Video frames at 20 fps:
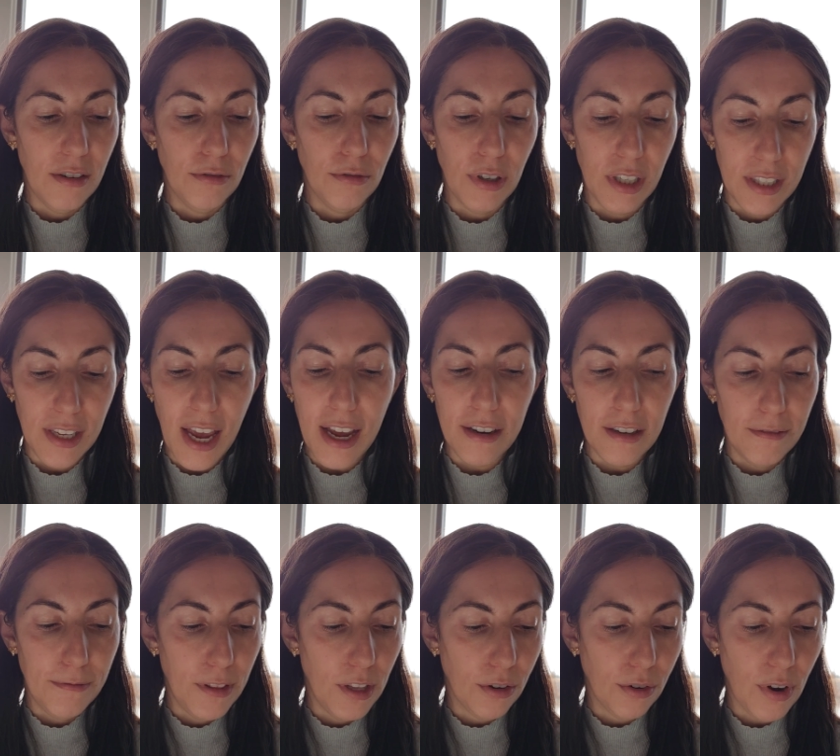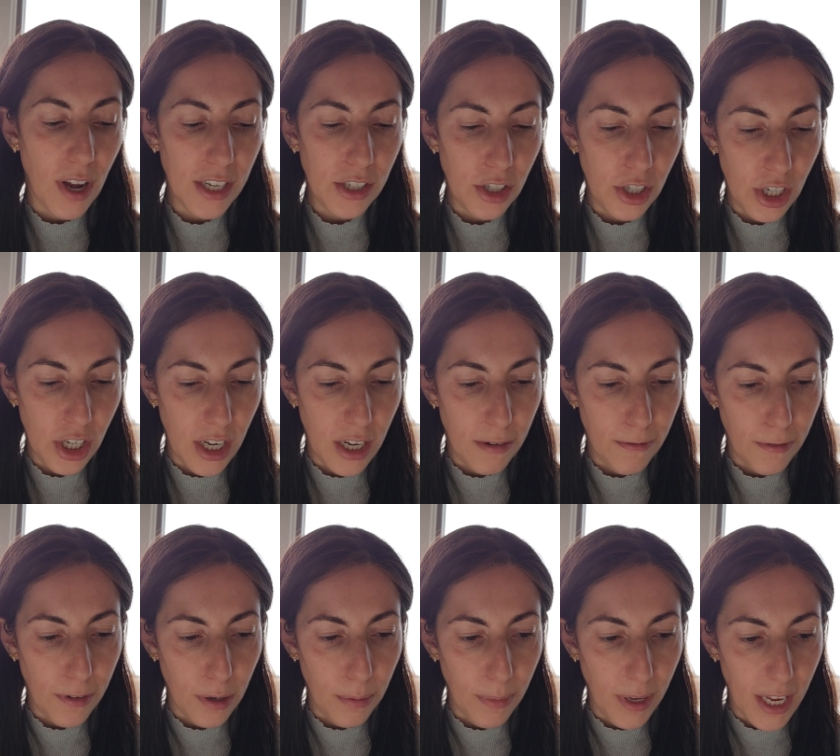was out of the question
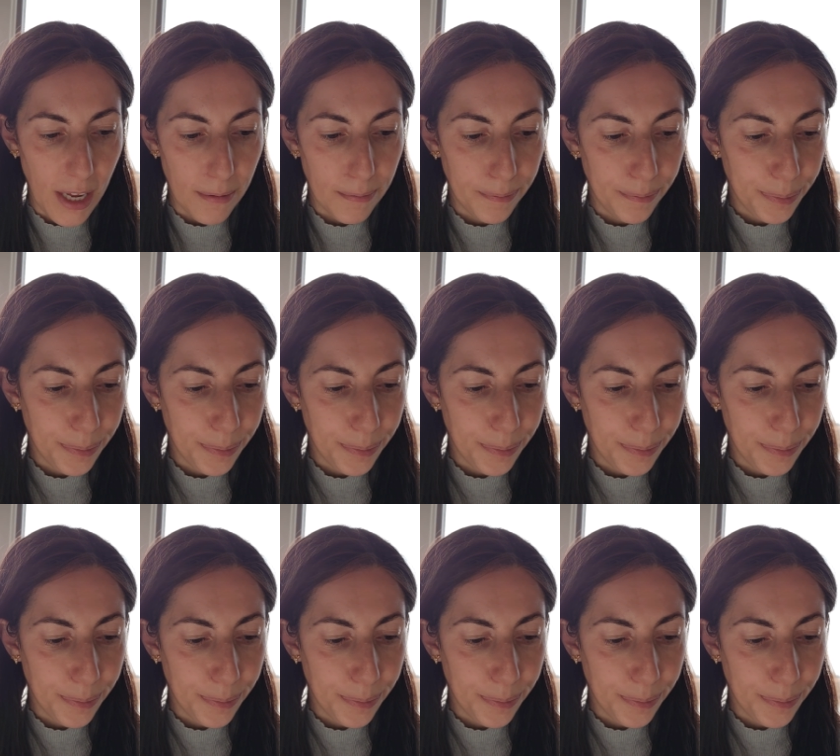for me.